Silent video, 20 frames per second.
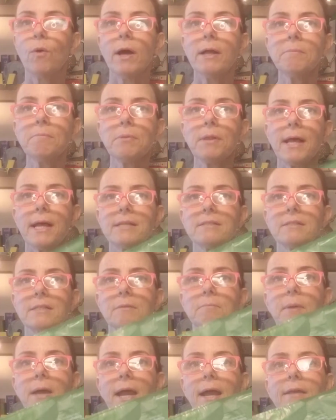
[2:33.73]
one
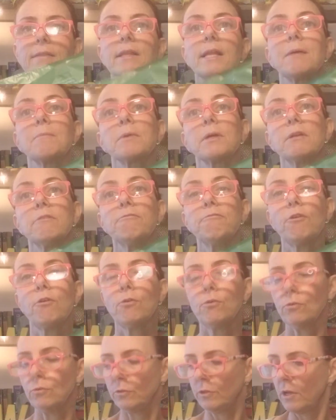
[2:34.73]
plastic bag that I'm going to
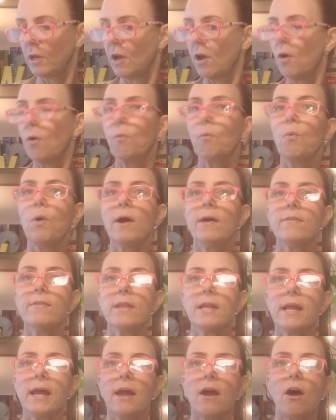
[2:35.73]
fold, one
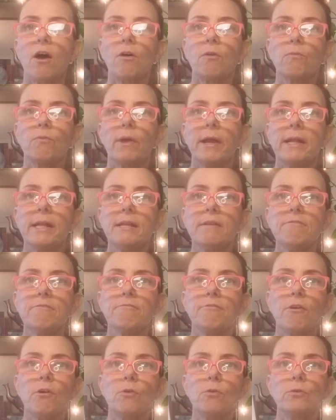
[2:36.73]
that I already
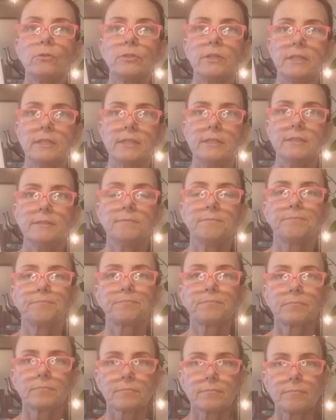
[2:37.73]
folded.
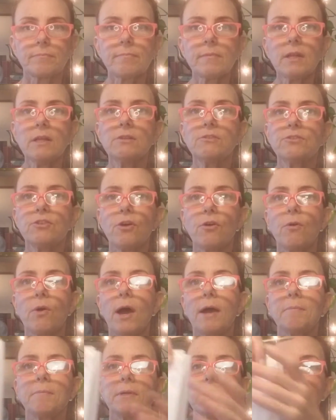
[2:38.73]
So
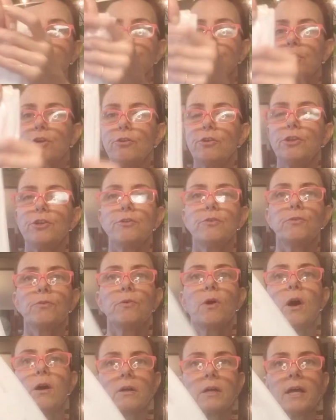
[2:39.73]
I'm going to show
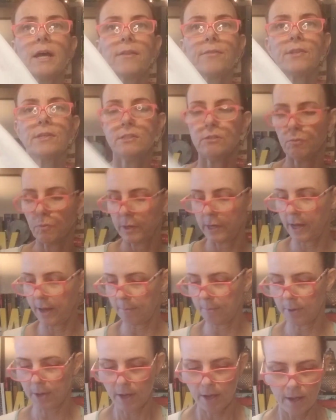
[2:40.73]
you, I'll cut this one
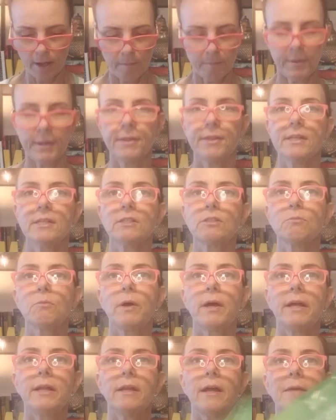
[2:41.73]
up, but this
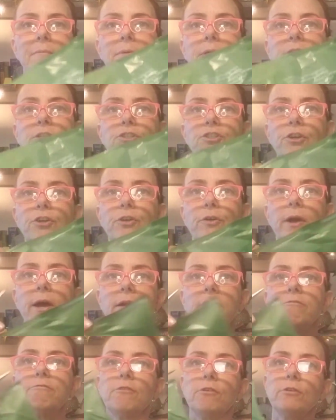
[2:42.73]
one I'm going to show you how
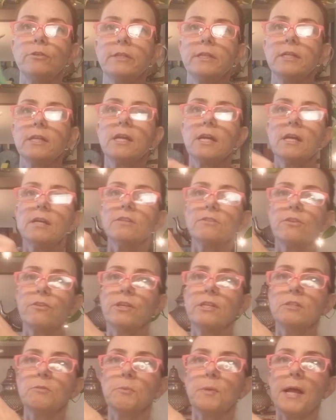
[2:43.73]
to fold it. So
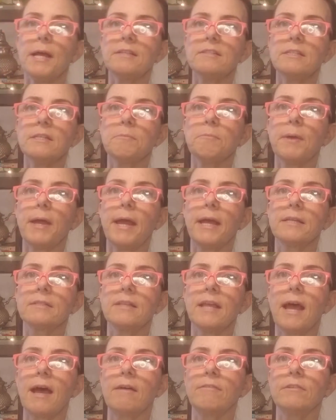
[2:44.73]
these plastic
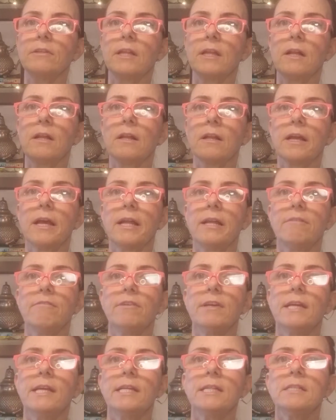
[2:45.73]
bags have a little kind
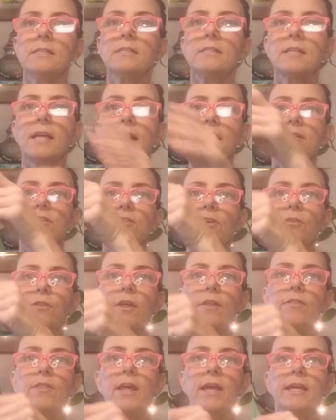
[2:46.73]
of inset so
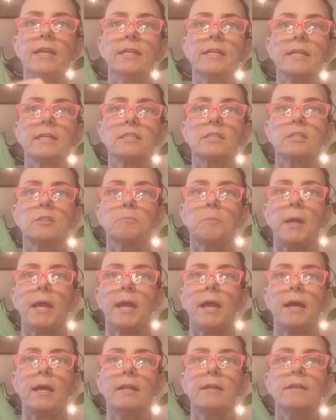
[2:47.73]
that they can
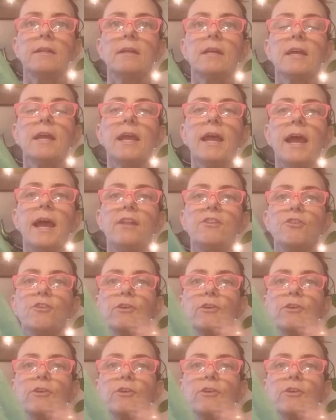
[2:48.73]
expand, and